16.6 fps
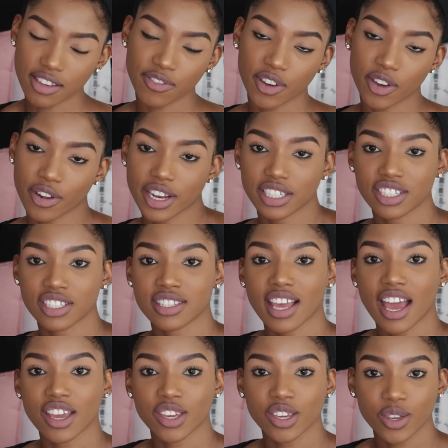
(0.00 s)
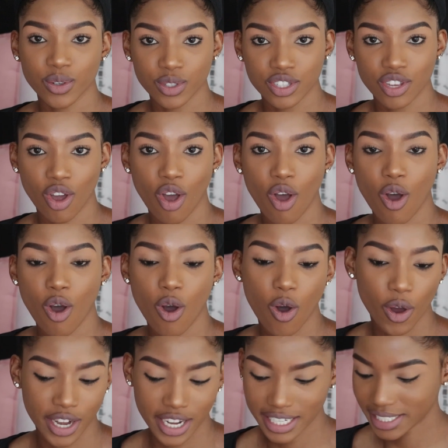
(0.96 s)
These are the foundations I
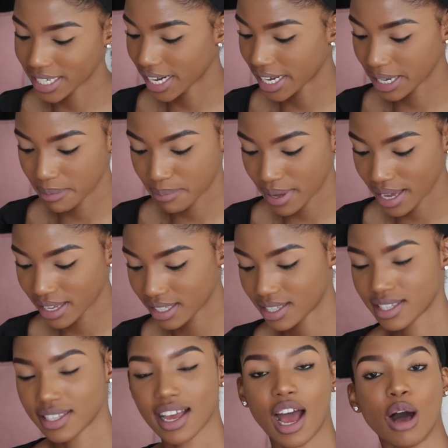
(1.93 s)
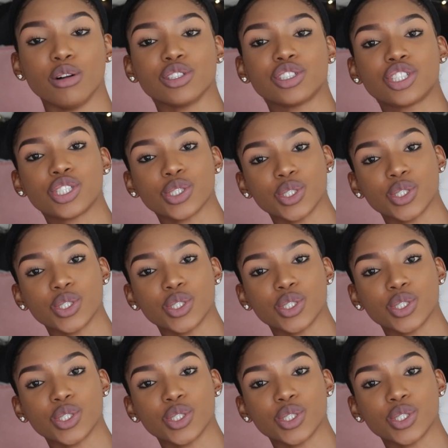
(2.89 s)
use on a daily basis.